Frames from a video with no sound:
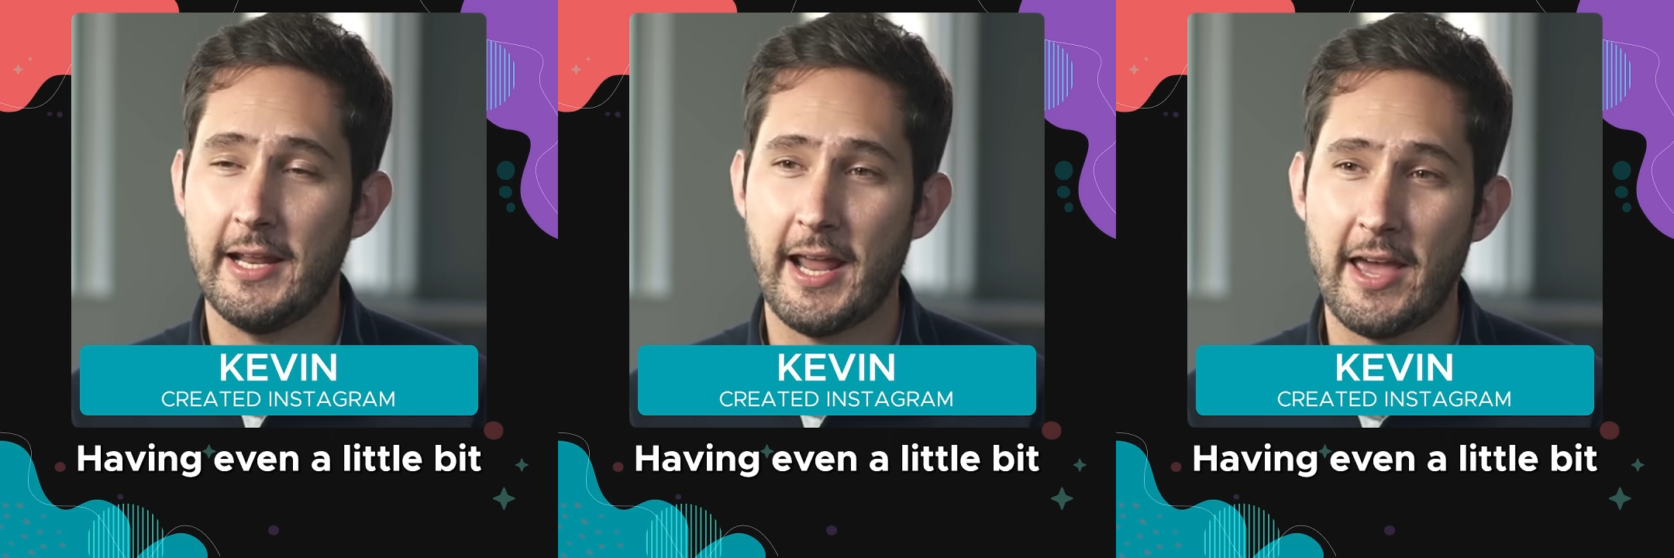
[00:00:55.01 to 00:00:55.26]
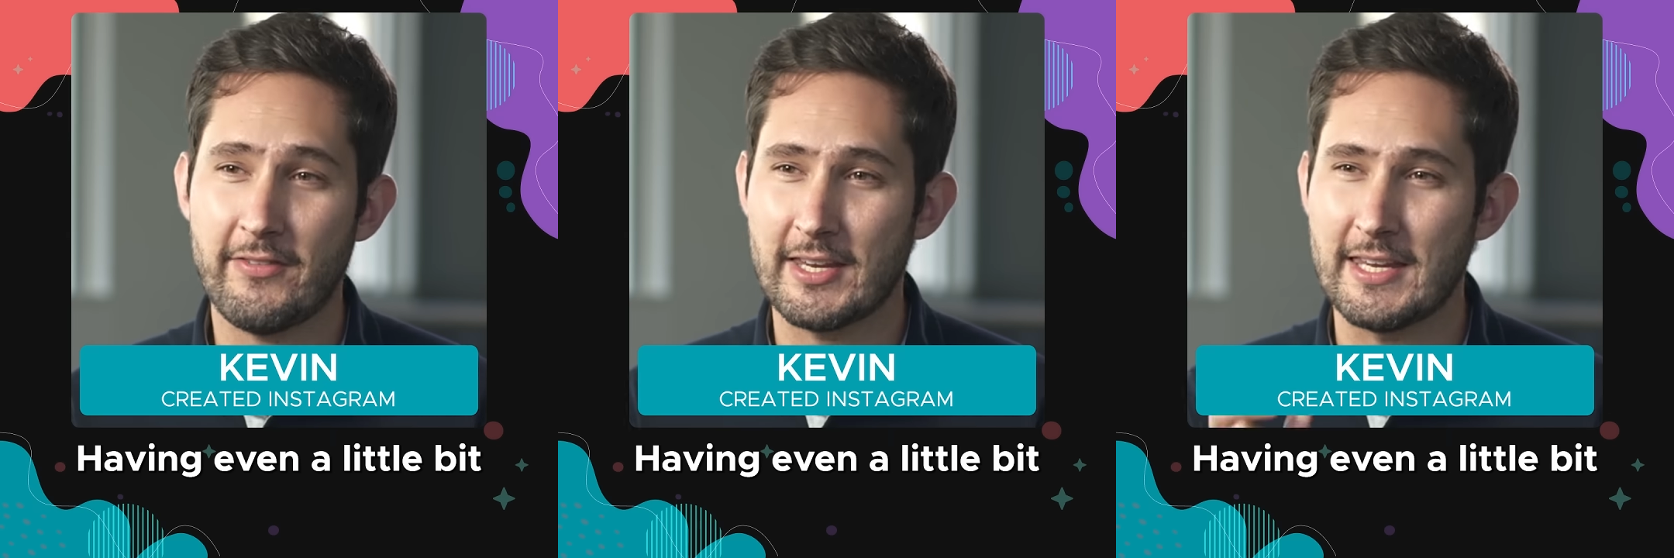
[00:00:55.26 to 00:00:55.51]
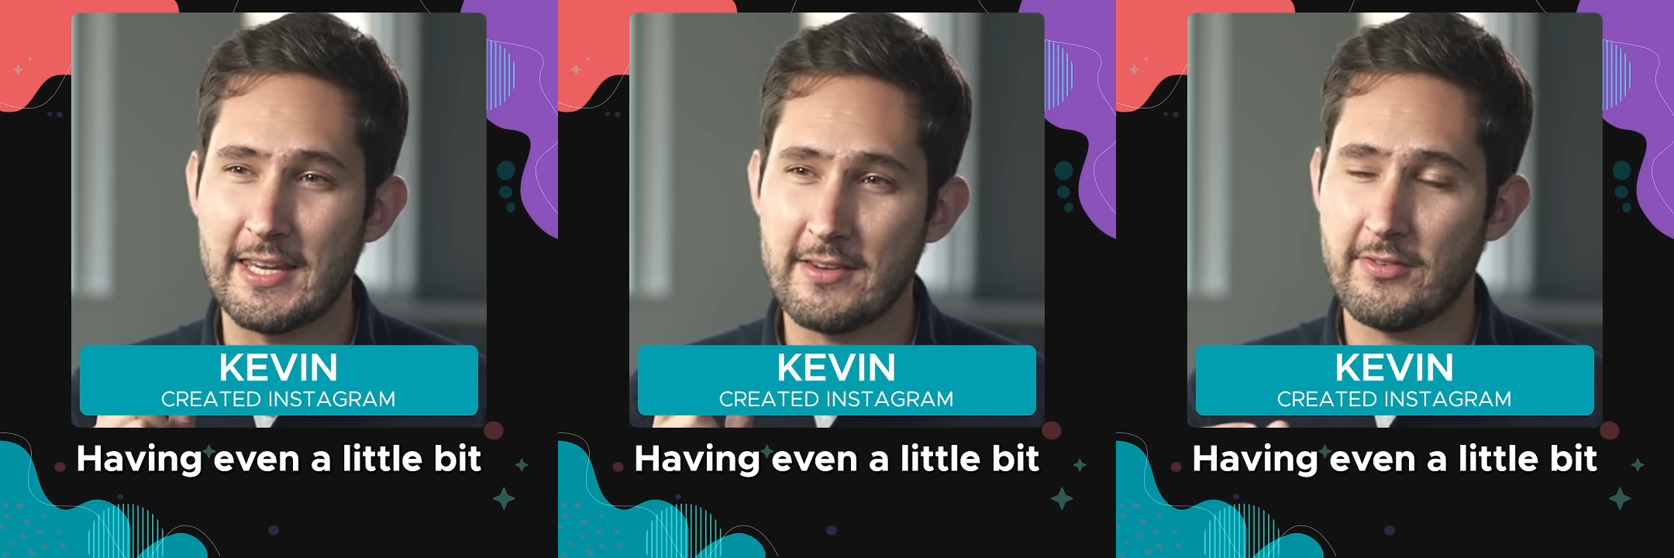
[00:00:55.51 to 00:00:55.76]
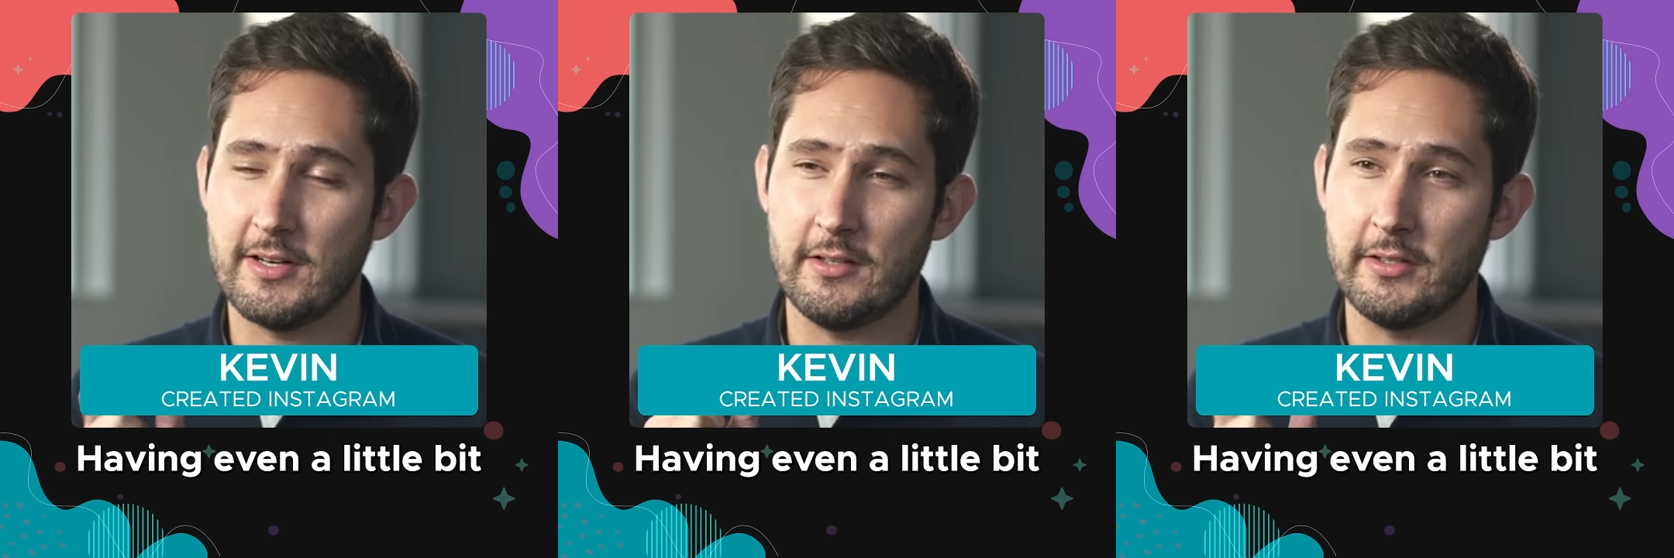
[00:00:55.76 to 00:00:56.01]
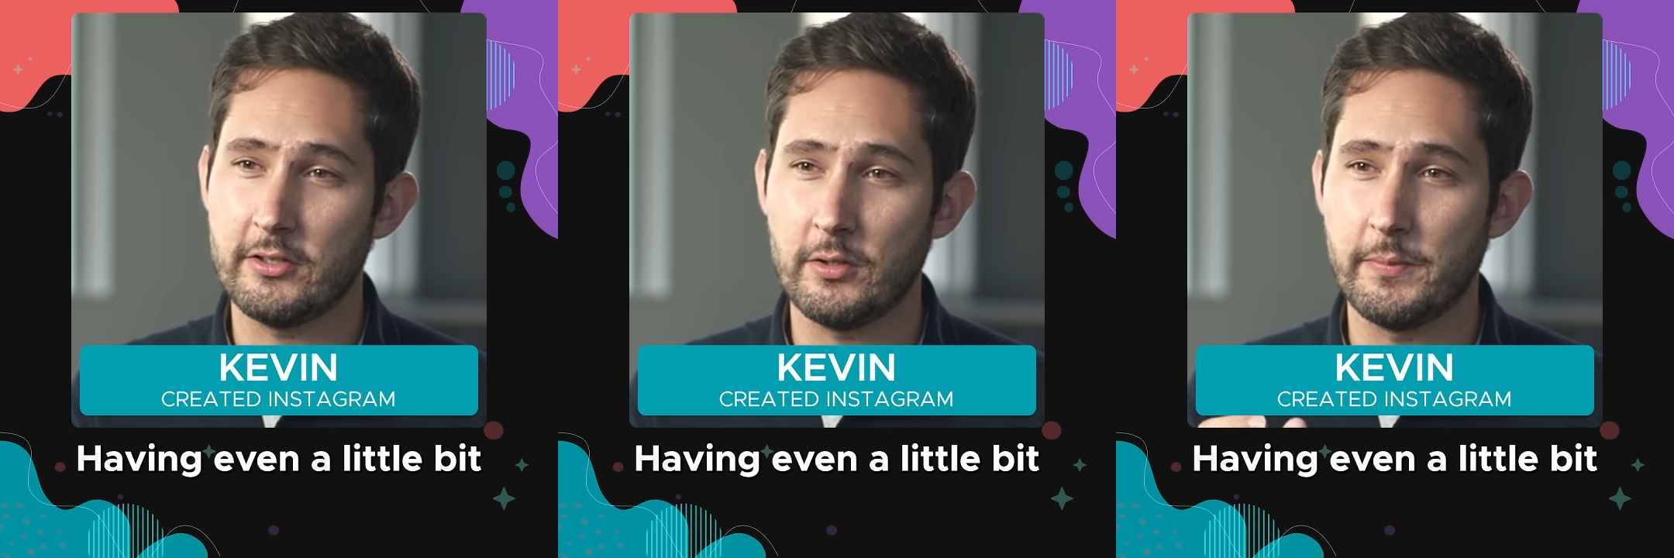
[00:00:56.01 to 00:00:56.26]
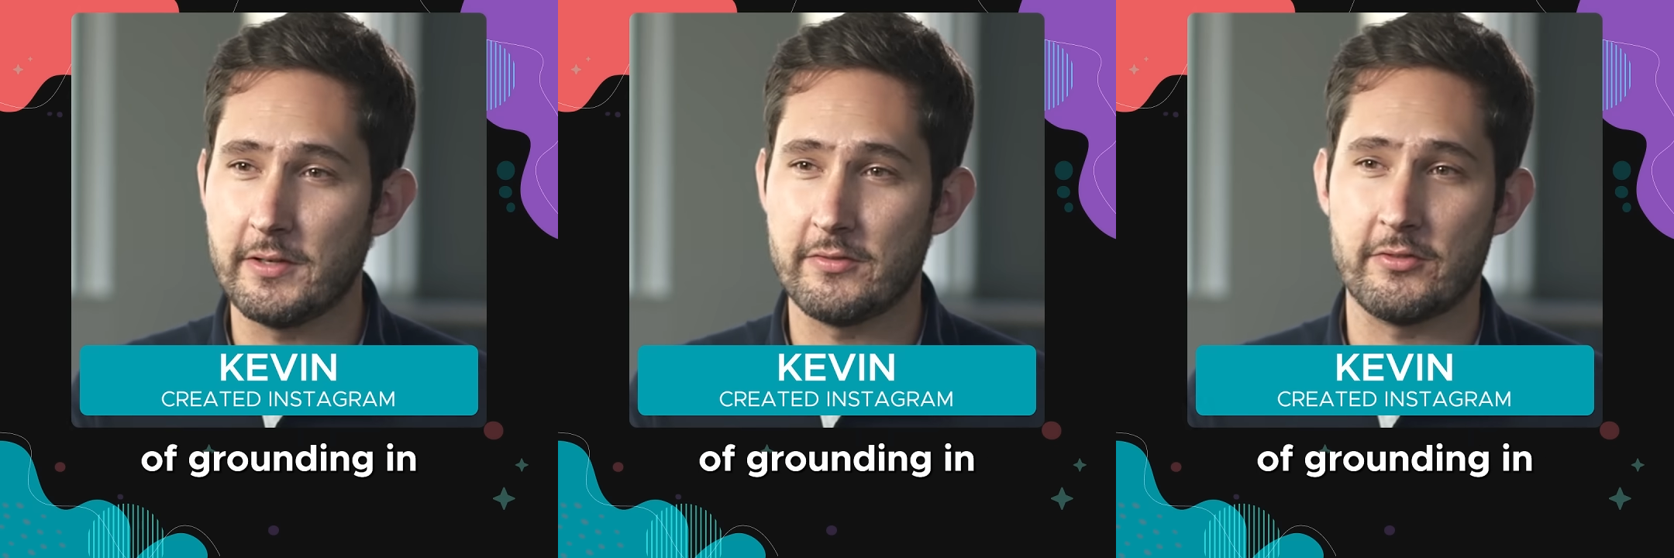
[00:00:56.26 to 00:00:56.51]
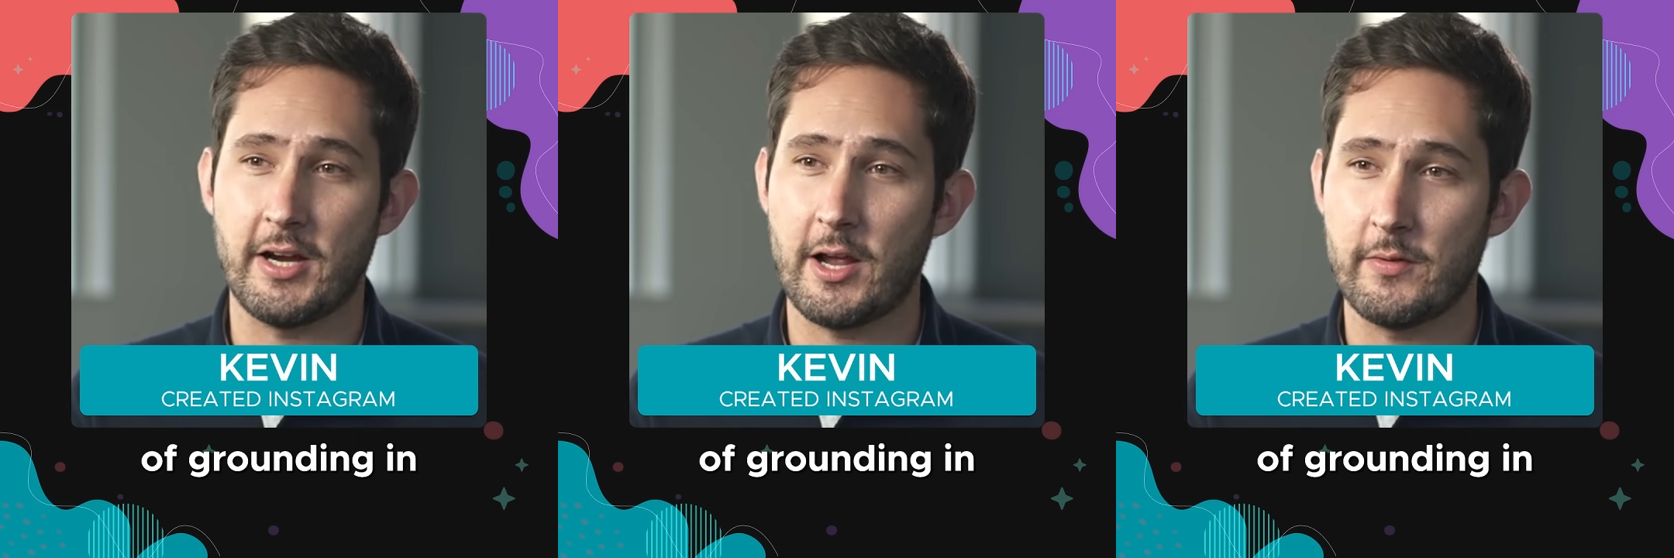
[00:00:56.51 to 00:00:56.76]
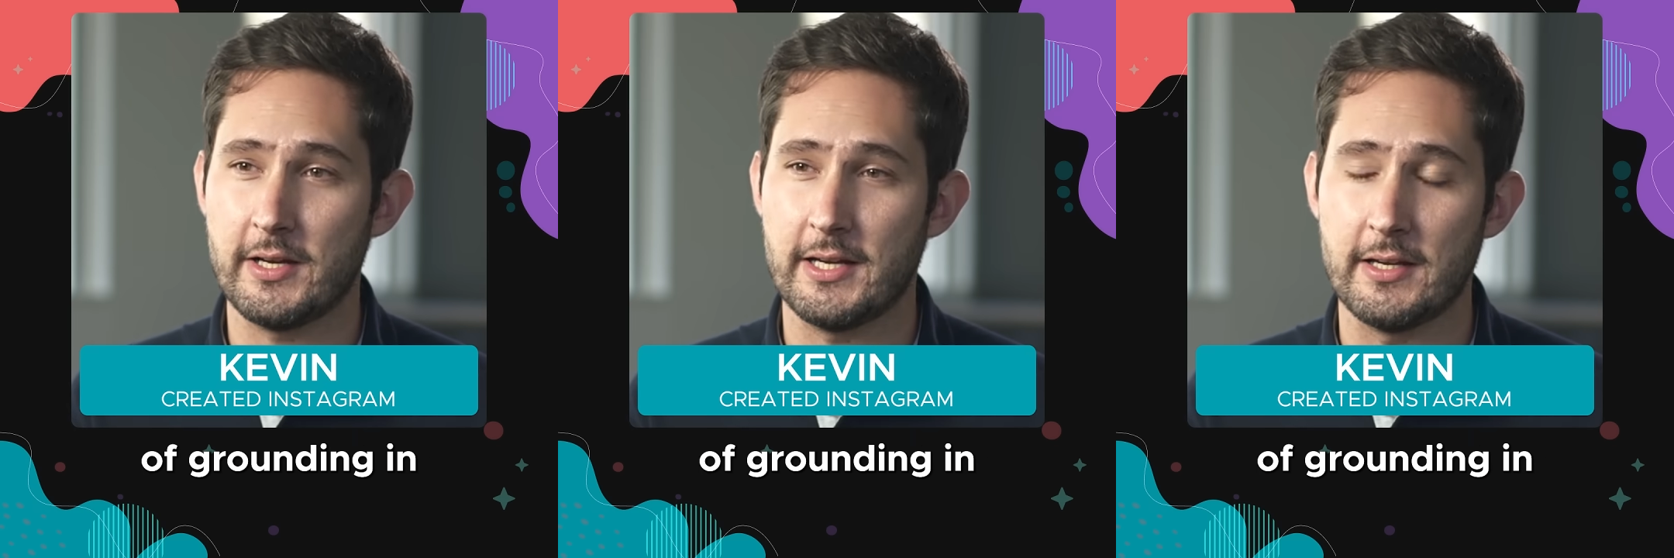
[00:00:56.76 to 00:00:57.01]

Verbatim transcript: Having even a little bit of grounding